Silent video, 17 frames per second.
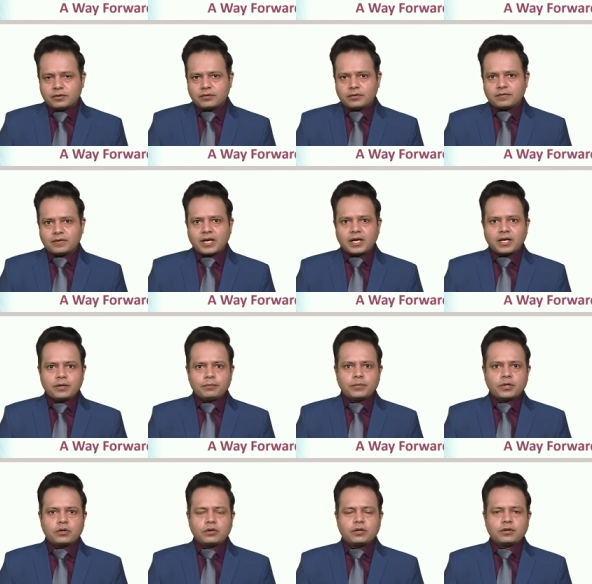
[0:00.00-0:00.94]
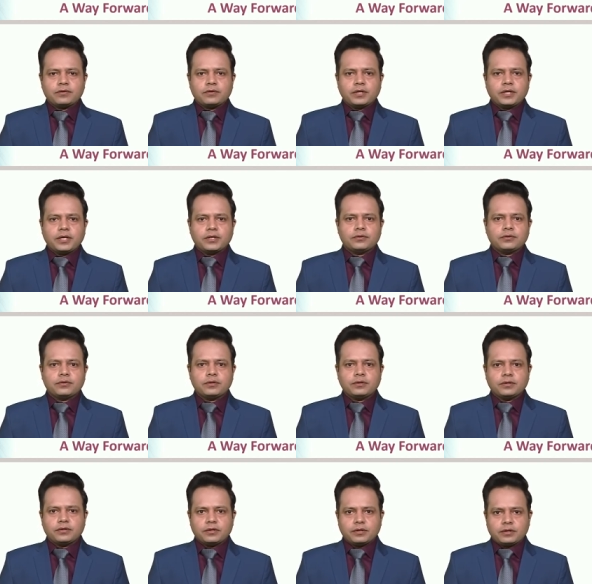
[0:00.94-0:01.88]
Why? Because it
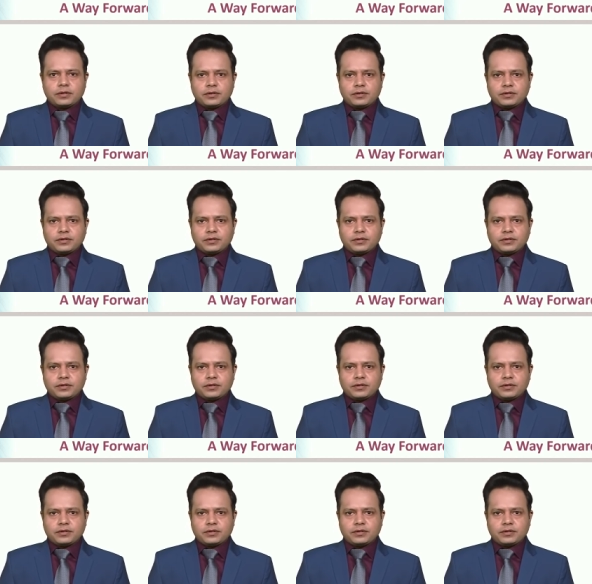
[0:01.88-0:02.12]
uh,